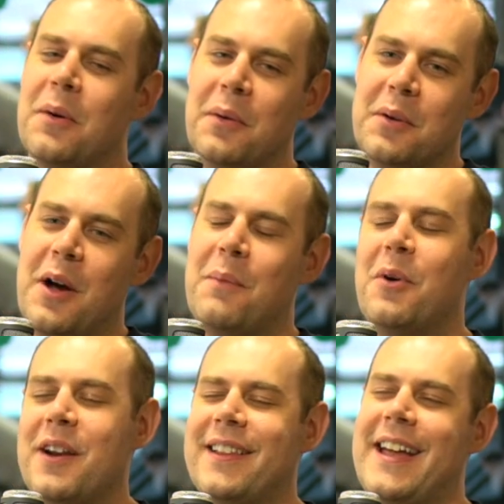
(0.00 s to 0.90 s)
we would all
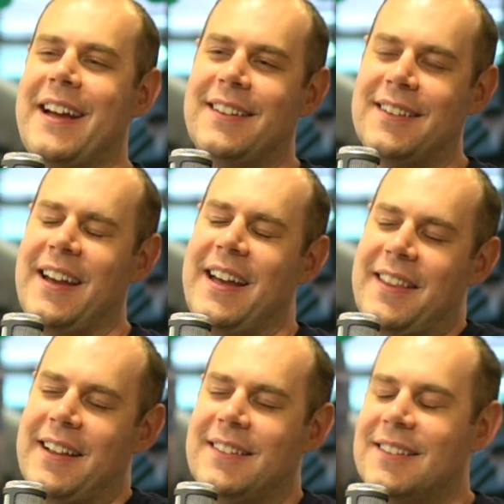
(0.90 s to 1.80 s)
point at that and say, hey,
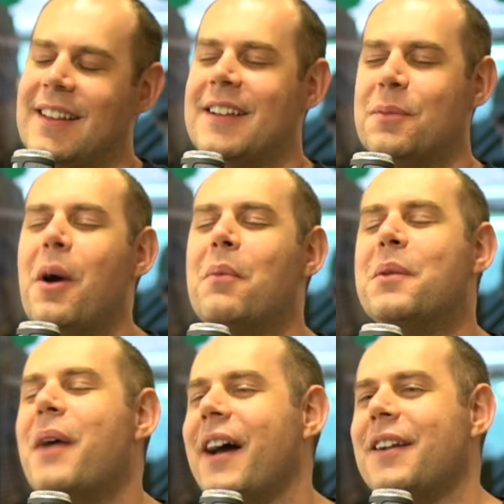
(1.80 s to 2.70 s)
that's
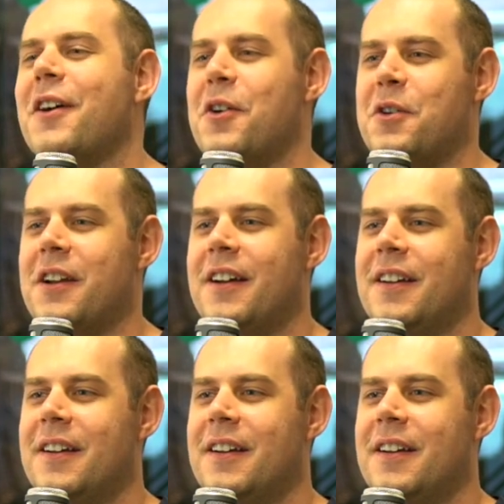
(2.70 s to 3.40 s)
probably bad code.